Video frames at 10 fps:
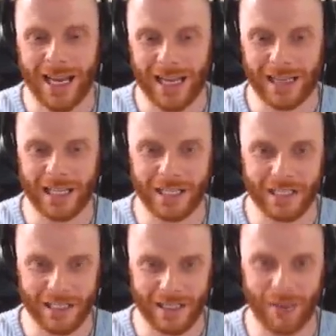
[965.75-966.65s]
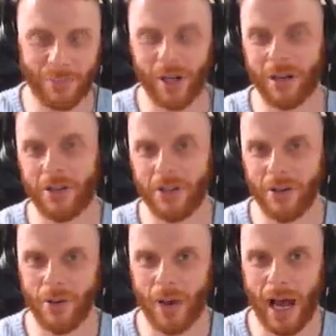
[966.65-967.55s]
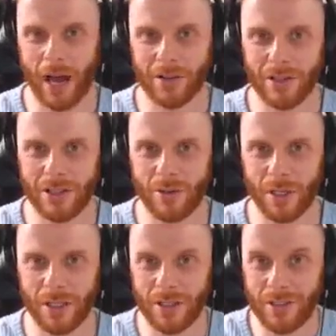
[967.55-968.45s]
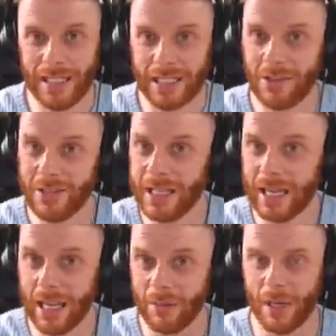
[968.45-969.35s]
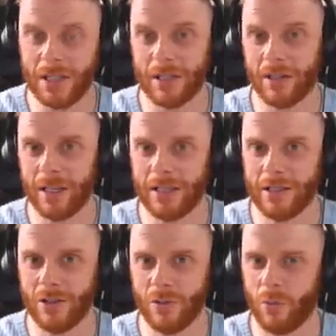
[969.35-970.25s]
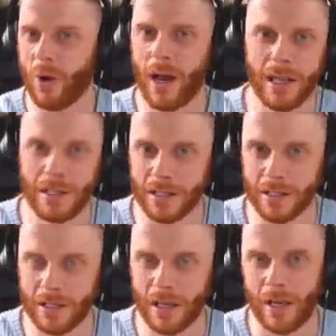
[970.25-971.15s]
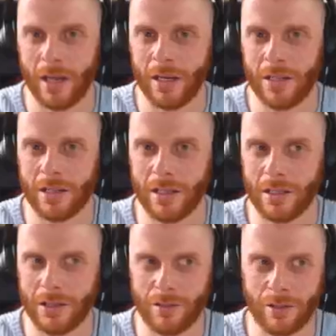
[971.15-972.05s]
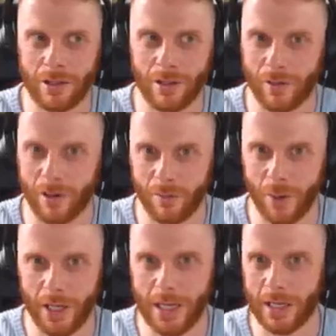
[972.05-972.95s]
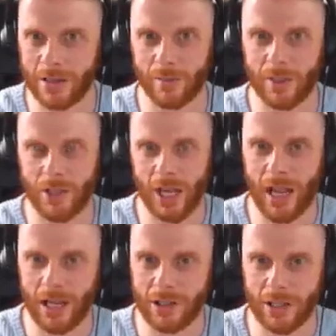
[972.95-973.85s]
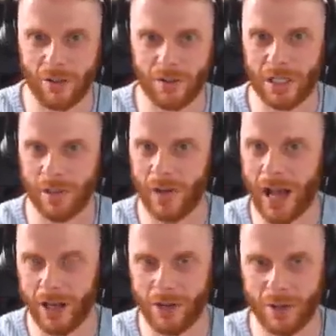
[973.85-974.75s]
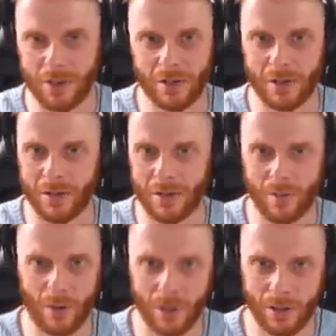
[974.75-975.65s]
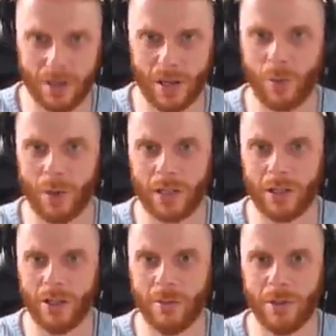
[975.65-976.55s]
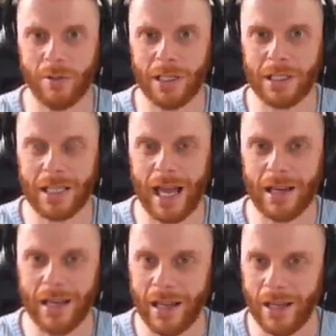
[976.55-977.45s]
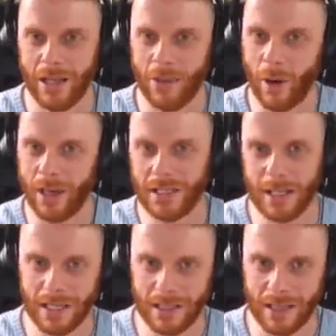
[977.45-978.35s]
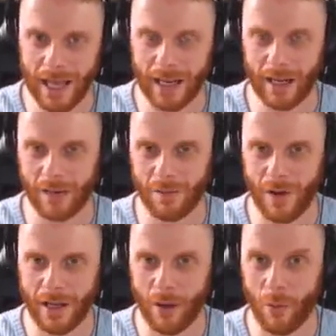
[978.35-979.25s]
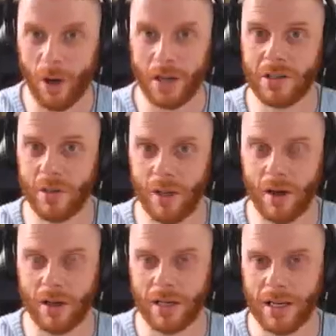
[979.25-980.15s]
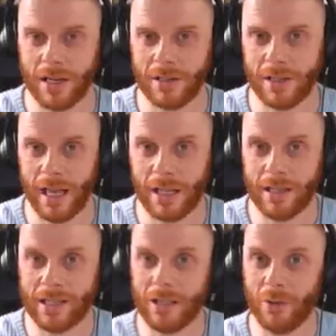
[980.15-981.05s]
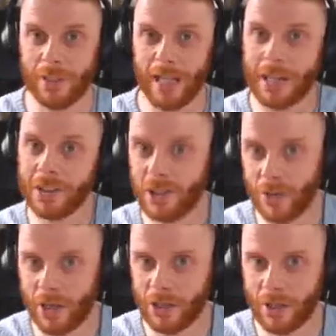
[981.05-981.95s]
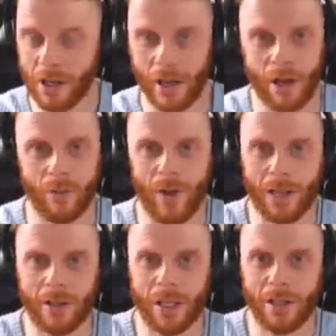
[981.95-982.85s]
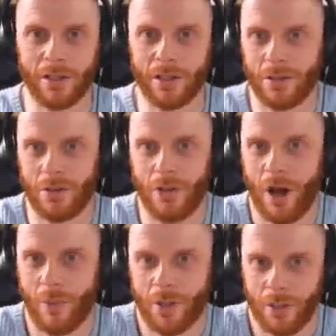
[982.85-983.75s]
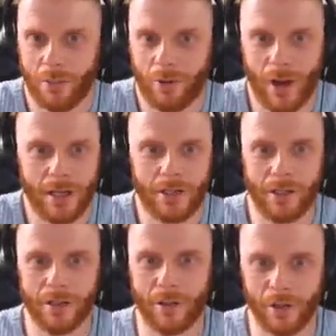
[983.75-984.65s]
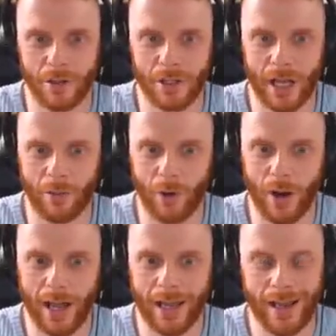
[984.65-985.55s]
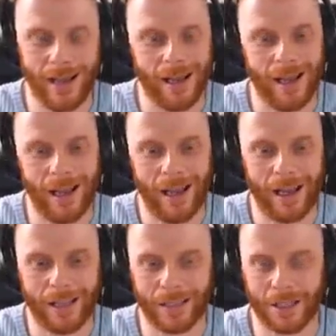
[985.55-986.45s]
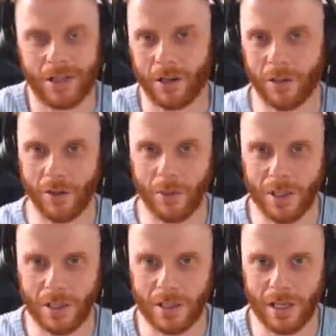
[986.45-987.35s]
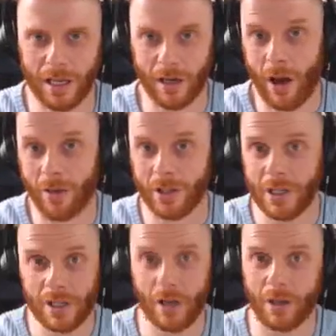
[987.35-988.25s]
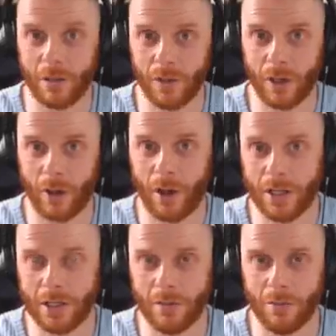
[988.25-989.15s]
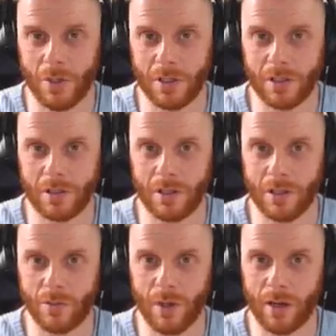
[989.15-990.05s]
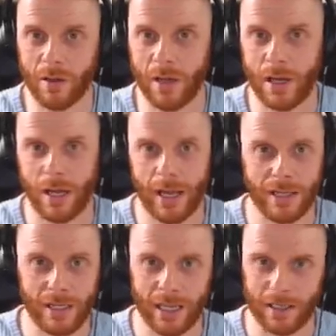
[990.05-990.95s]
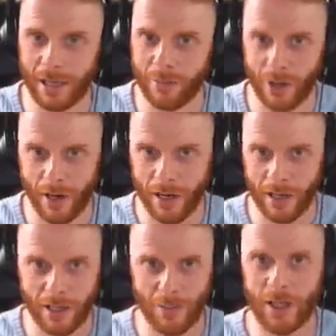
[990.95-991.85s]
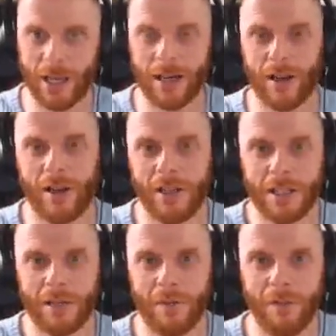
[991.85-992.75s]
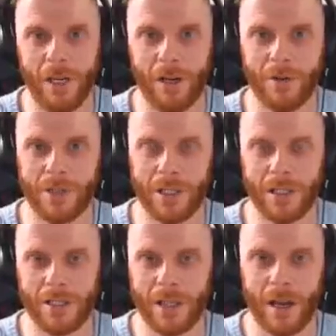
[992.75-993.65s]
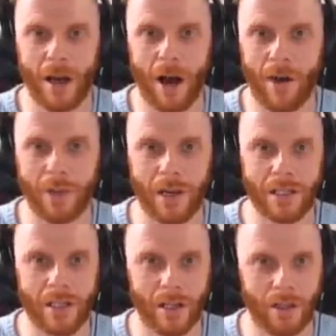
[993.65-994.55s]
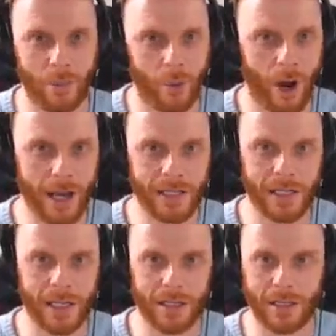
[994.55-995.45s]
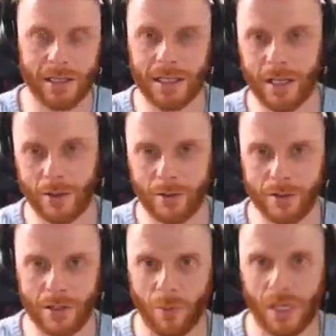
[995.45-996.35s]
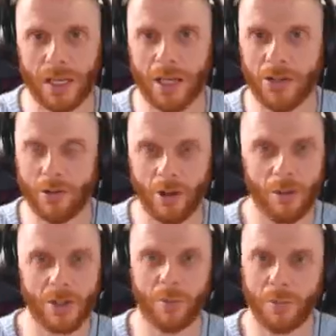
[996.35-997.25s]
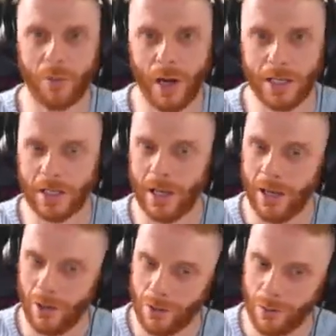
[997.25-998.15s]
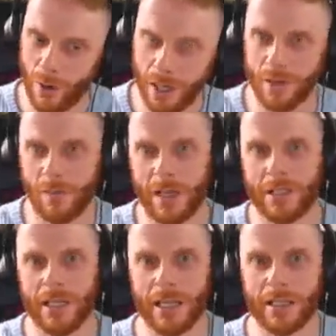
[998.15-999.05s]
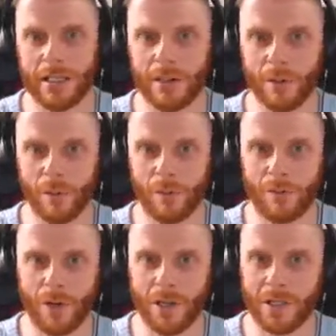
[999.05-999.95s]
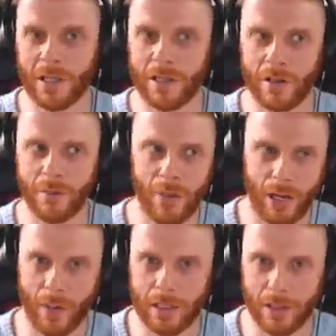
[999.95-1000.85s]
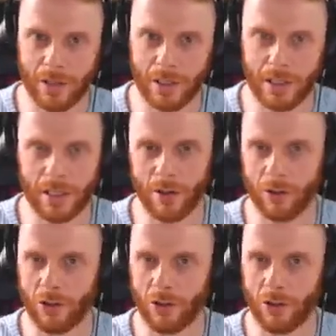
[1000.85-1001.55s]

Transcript: In this template, I'm going to show you how to do it. You need to dig in basically to why is this? Is it, they don't have enough money? Has something changed? They don't see the value? Is there some other type of work that you could be doing instead? You want to dig into that and find out what is going on so that you can deal with that situation rather than just dropping your price. You don't understand why, and that's not good for your business. And often it's not good for your client's business as well. A thing that I'm trying to communicate in a lot of these different videos is often it's not the price, it's the deal. So when an issue comes up at price, we want to investigate the deal first. Is there a better way to do this deal?